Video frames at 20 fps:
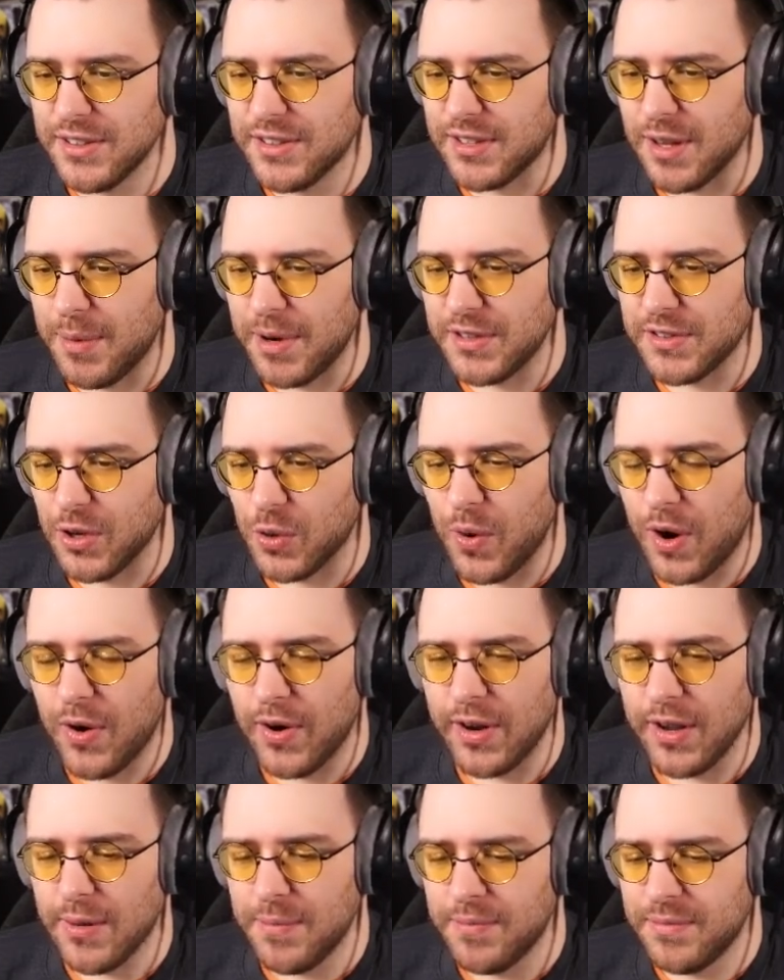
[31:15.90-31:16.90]
Somebody's
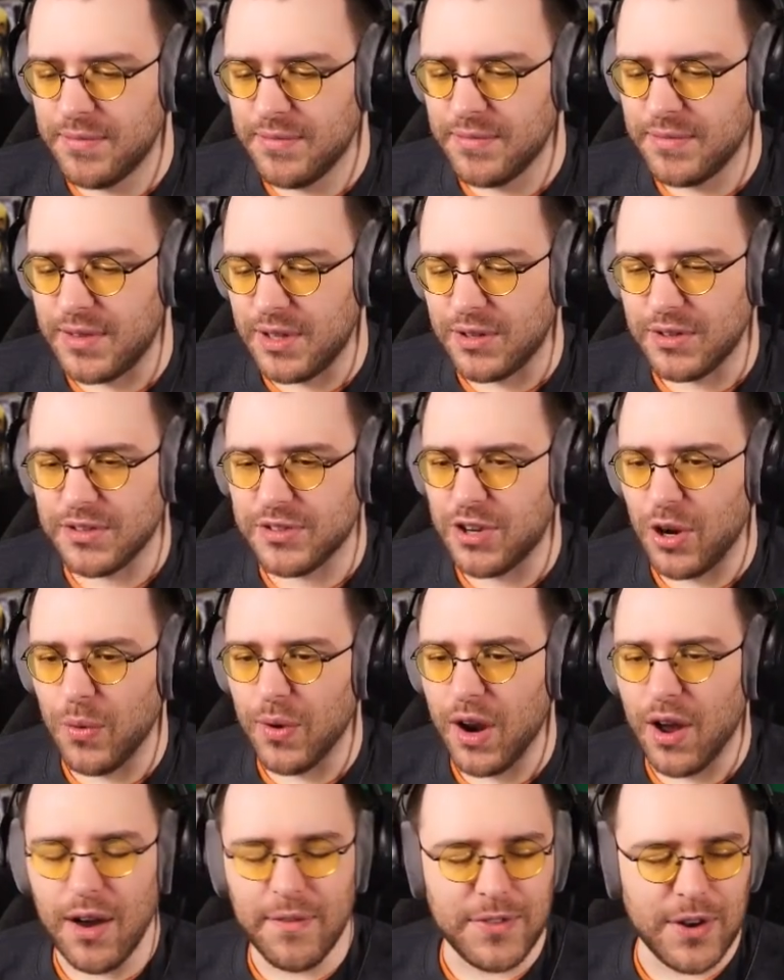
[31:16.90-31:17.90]
aquarium. They're just
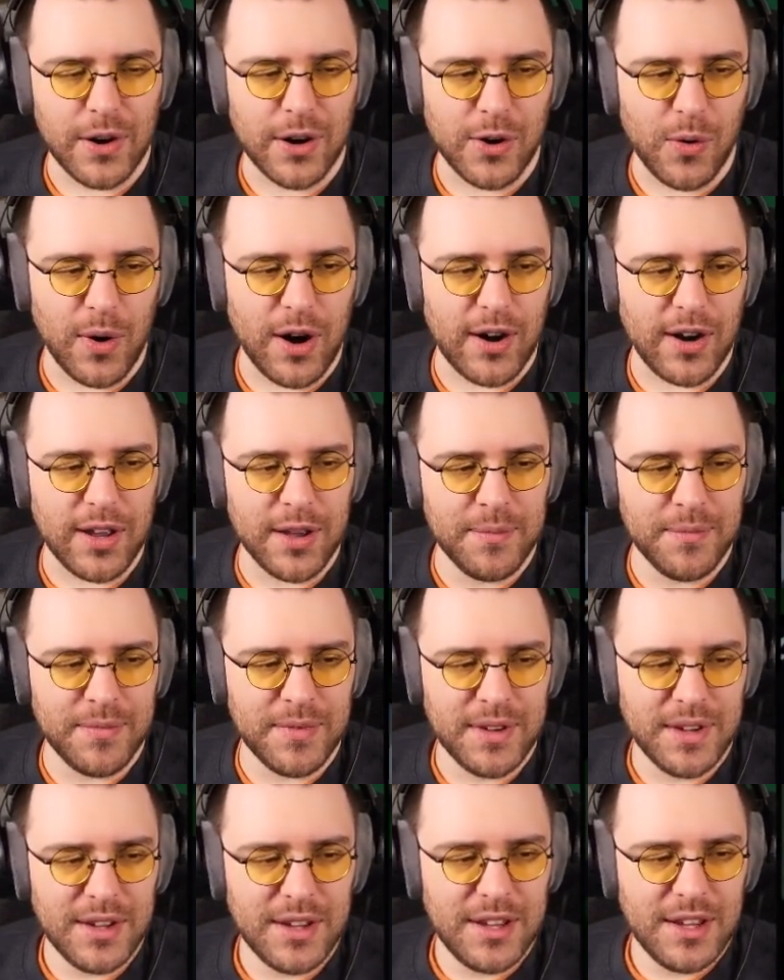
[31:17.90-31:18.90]
showing off their aquarium.
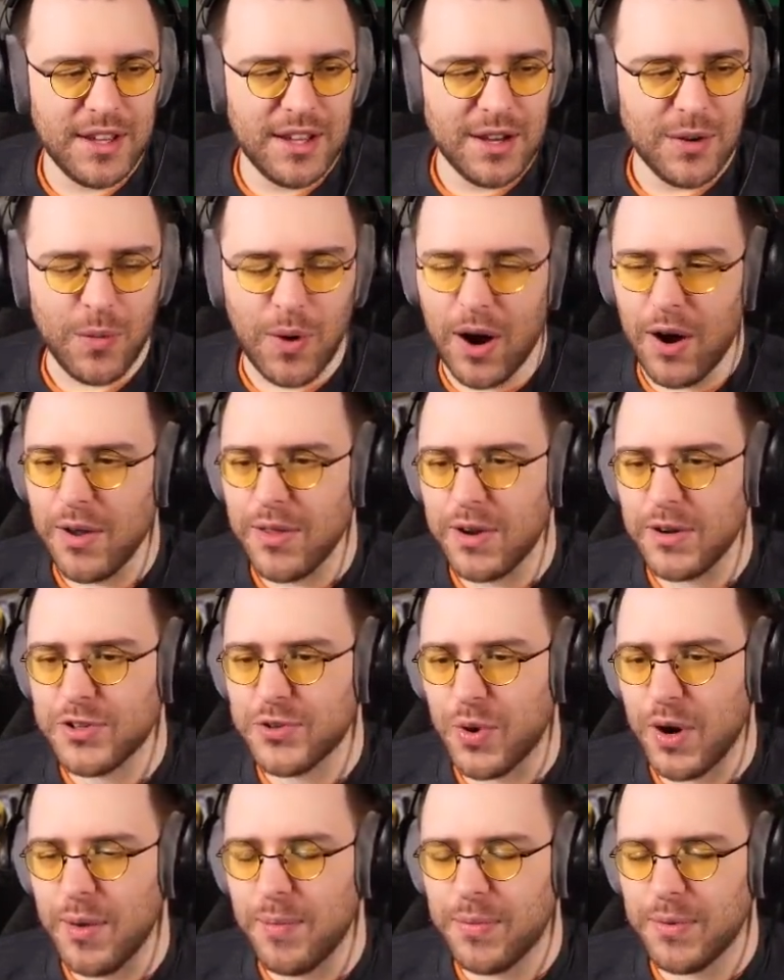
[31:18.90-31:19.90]
Why are there
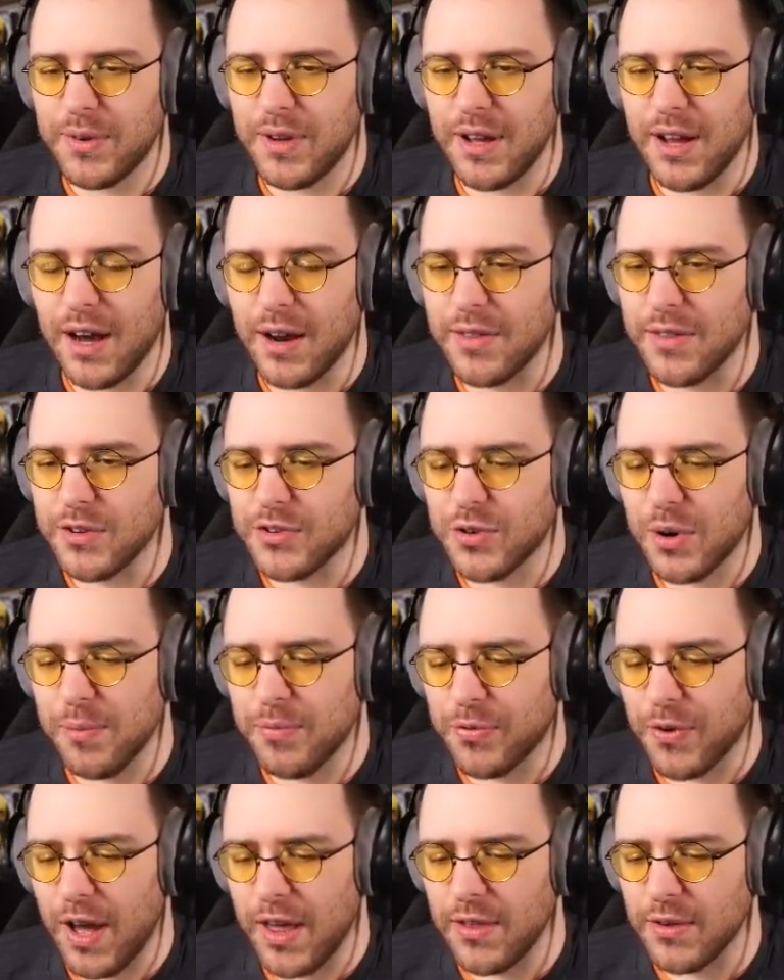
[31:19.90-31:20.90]
shrimp? How did the shrimp
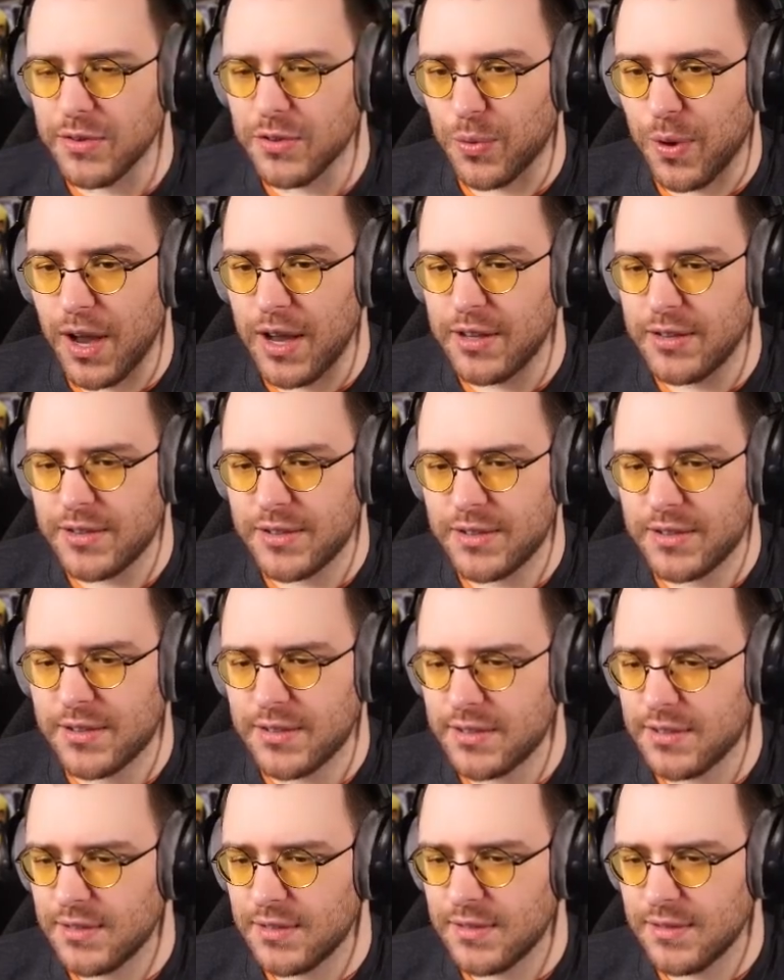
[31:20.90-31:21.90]
fry those rice?